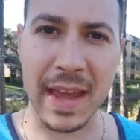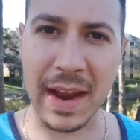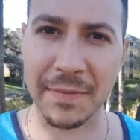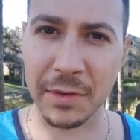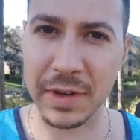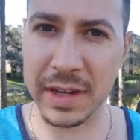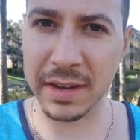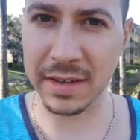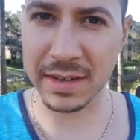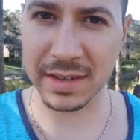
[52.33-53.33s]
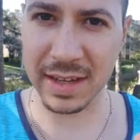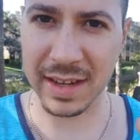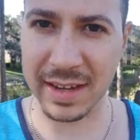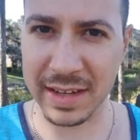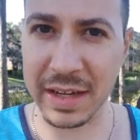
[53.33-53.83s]
And after years
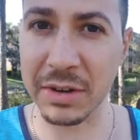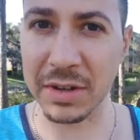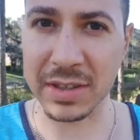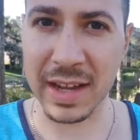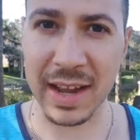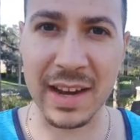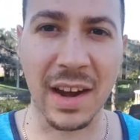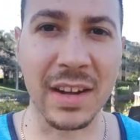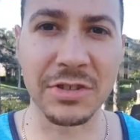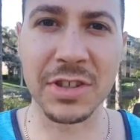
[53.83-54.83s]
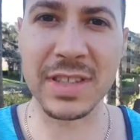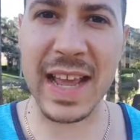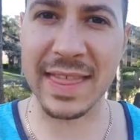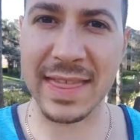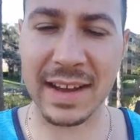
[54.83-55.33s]
and years and hundreds
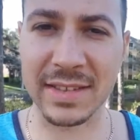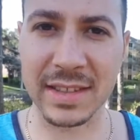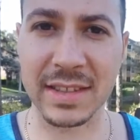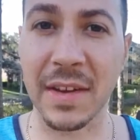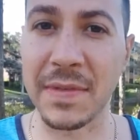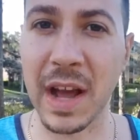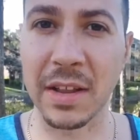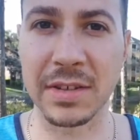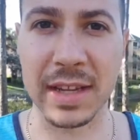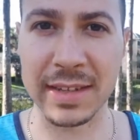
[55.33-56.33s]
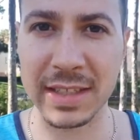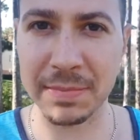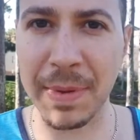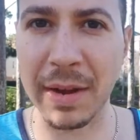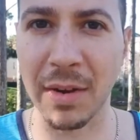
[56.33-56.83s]
and thousands of dollars that I
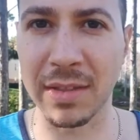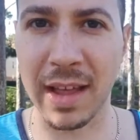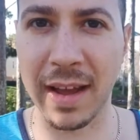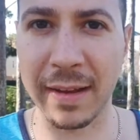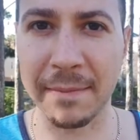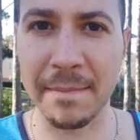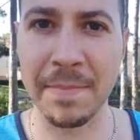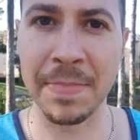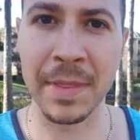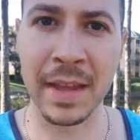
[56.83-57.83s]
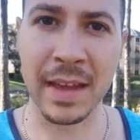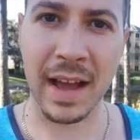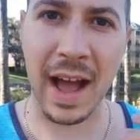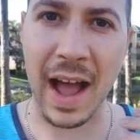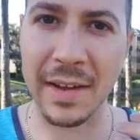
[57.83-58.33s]
spent online,
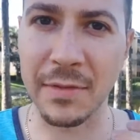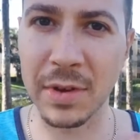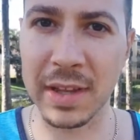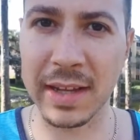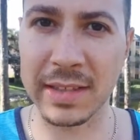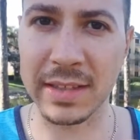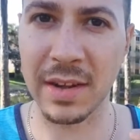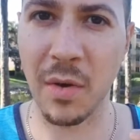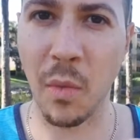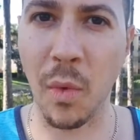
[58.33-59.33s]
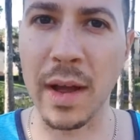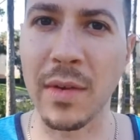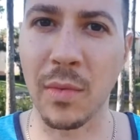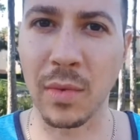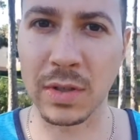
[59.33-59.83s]
I realized what
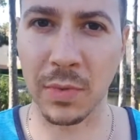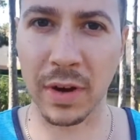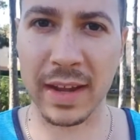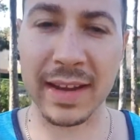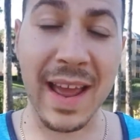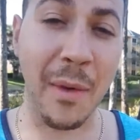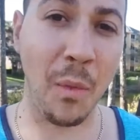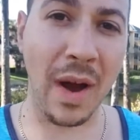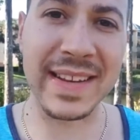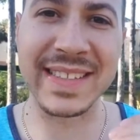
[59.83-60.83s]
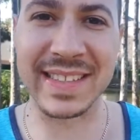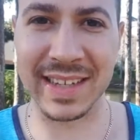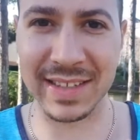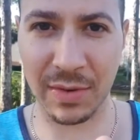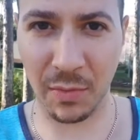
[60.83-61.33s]
was working and what
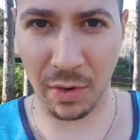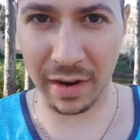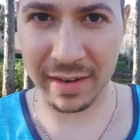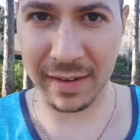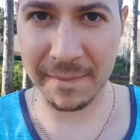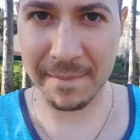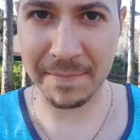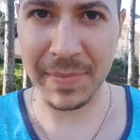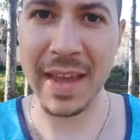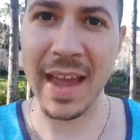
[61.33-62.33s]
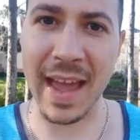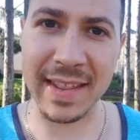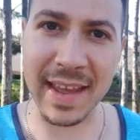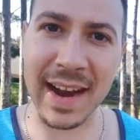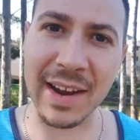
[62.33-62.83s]
doesn't work.
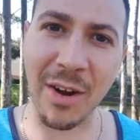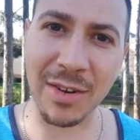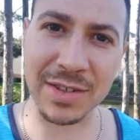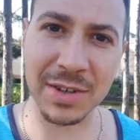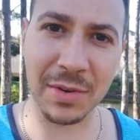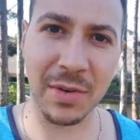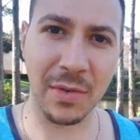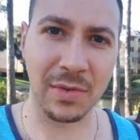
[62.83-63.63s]
And then I also